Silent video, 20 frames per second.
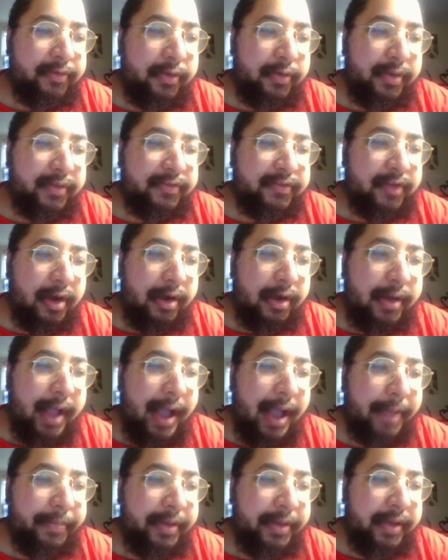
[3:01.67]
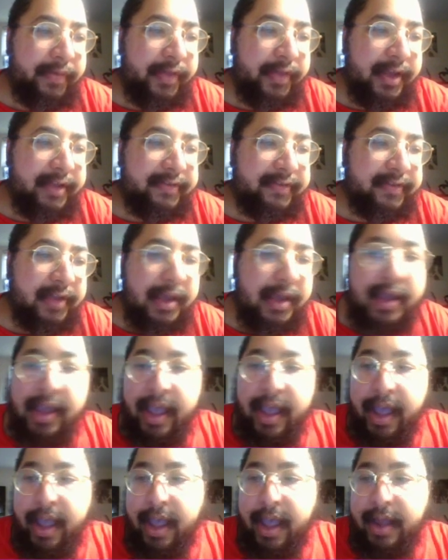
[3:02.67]
tokens that are a copy of this,
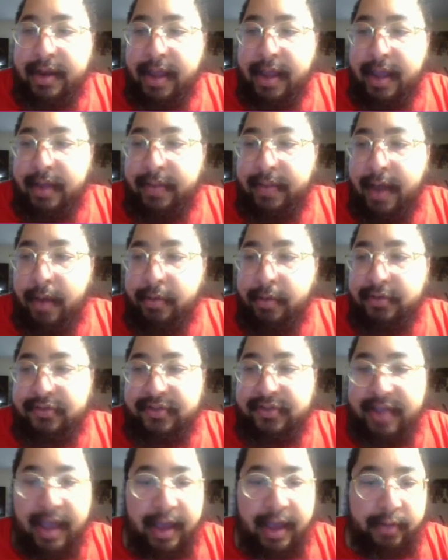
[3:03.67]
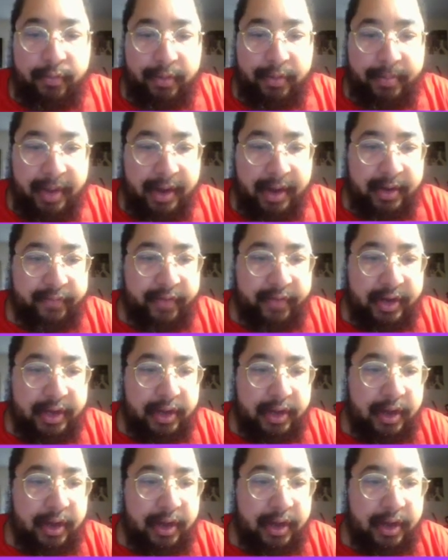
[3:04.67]
and they allow us to add 1 mana of any